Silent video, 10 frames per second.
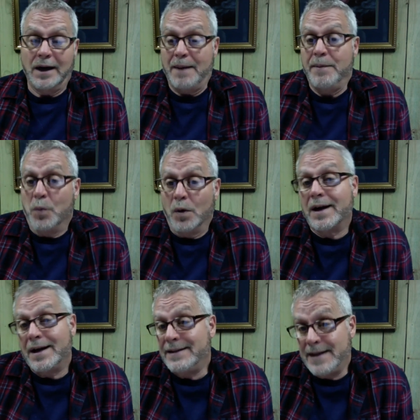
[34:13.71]
I mean, we're
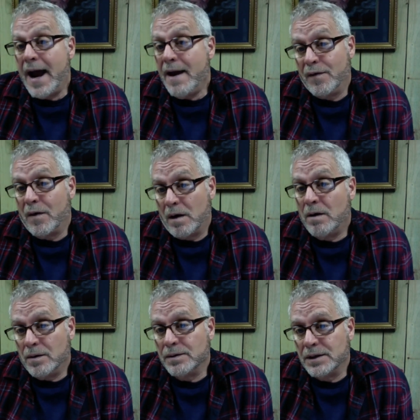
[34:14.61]
going to die for
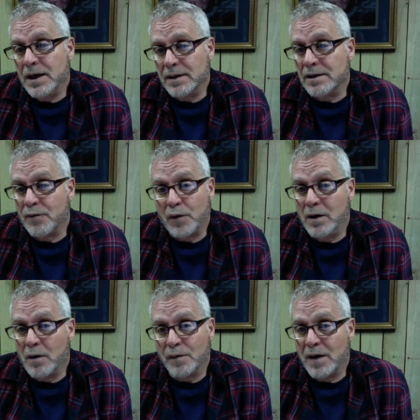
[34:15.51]
our own sins if we
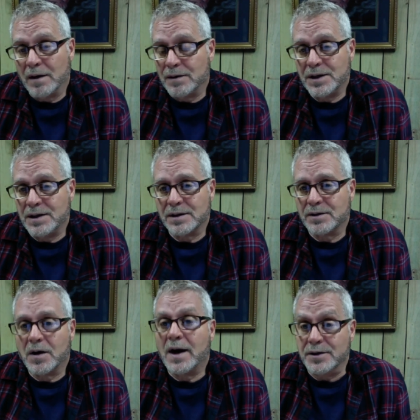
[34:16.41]
don't follow Jesus
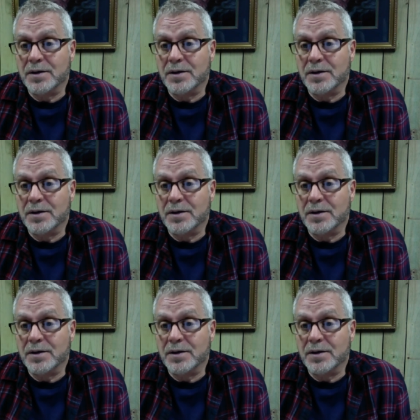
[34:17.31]
Christ.